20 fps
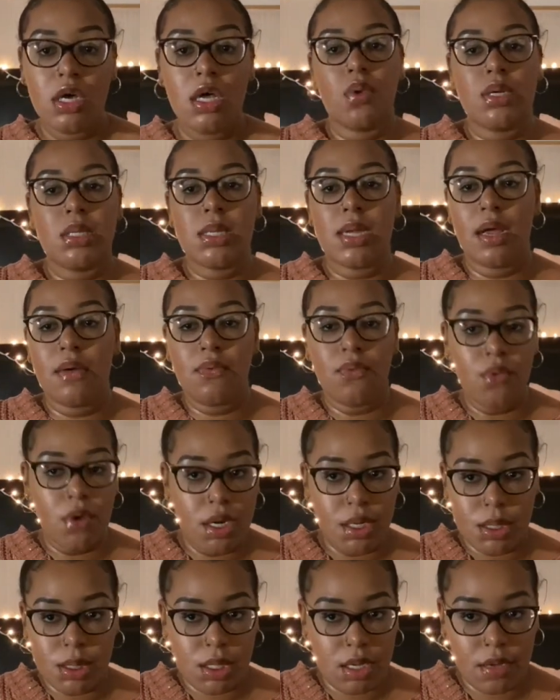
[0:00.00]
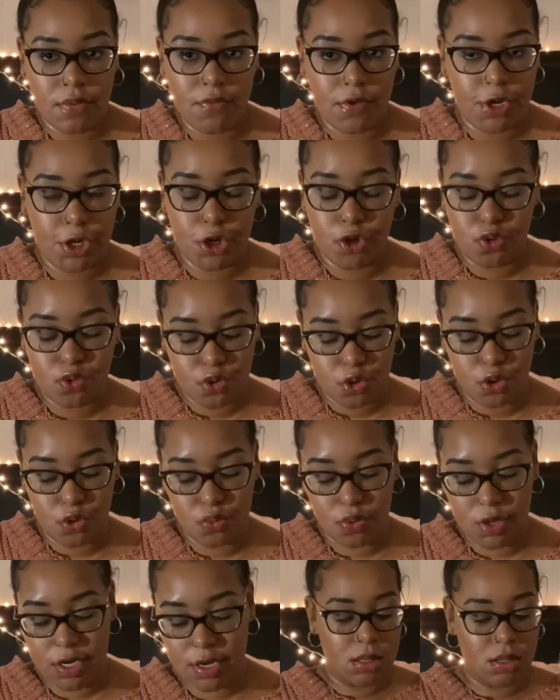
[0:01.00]
Whichever one is good for you,
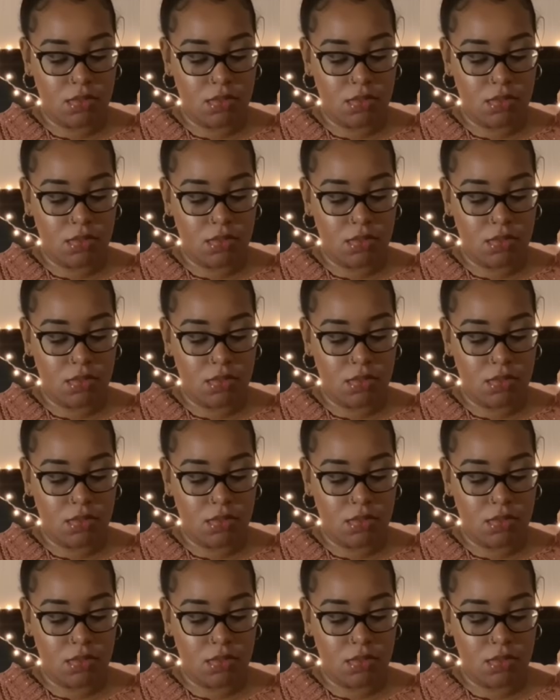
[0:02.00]
do it.